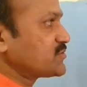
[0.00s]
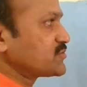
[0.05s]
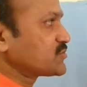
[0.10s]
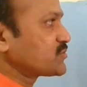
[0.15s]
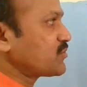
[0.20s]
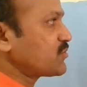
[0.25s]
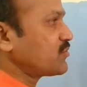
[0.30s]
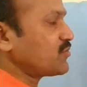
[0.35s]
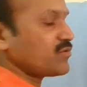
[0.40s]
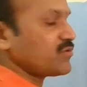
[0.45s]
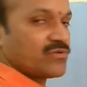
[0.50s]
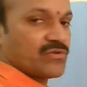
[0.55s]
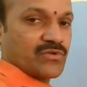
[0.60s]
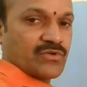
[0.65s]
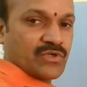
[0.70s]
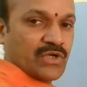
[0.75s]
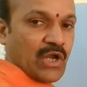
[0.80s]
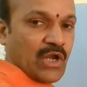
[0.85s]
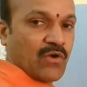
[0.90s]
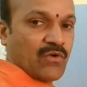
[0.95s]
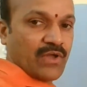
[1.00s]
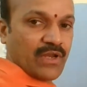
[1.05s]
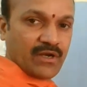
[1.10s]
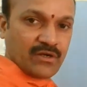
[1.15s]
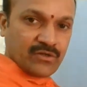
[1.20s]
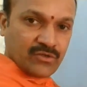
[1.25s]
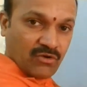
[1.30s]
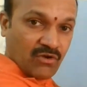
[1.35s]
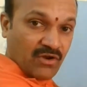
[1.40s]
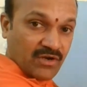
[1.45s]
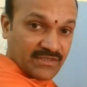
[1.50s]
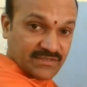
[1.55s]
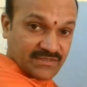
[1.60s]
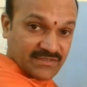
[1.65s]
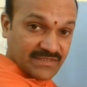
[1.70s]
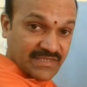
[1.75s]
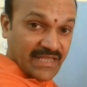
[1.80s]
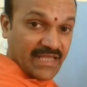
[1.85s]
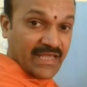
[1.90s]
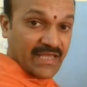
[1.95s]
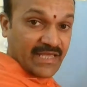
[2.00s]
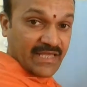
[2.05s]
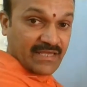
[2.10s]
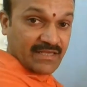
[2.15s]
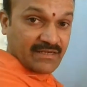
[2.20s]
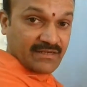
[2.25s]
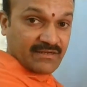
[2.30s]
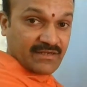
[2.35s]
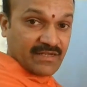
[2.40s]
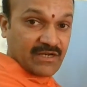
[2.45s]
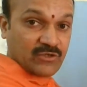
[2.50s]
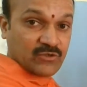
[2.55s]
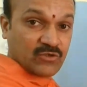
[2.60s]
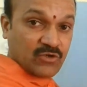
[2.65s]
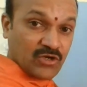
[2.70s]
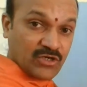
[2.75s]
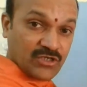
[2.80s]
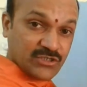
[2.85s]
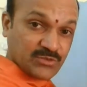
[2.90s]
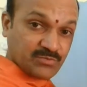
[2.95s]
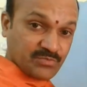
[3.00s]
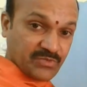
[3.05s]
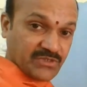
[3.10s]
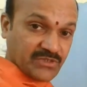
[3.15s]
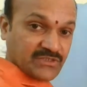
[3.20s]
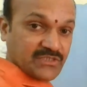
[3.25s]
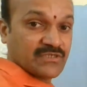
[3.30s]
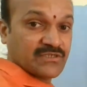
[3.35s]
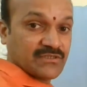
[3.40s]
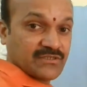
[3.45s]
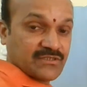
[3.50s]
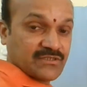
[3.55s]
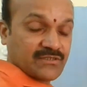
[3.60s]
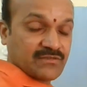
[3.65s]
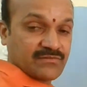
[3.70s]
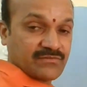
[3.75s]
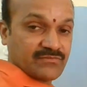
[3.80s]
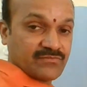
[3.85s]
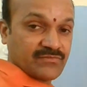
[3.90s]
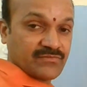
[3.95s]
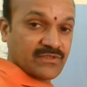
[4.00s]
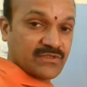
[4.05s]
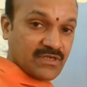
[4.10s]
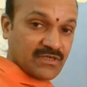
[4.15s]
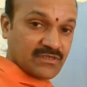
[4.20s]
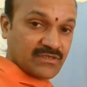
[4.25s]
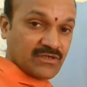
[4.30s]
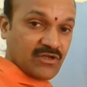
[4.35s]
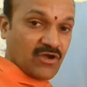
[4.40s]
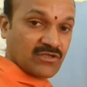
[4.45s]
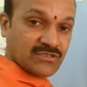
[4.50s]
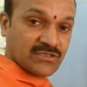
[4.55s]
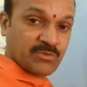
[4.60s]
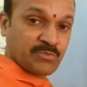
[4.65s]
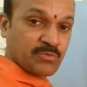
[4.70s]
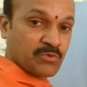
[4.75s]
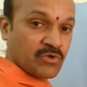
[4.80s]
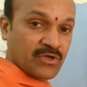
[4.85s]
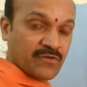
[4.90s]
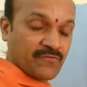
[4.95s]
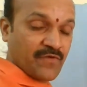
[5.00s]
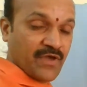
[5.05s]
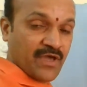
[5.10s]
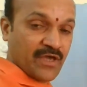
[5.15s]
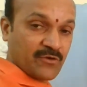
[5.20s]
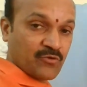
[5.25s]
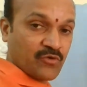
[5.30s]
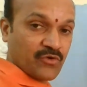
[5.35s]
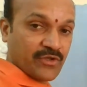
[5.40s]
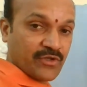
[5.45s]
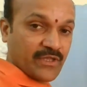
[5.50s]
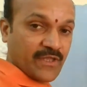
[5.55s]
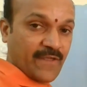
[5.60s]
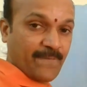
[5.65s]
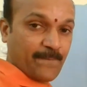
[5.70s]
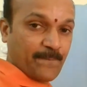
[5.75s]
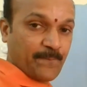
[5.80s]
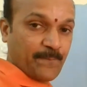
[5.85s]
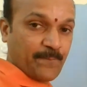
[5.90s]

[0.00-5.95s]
So now electron is there, electron is present. With that concept only we are going.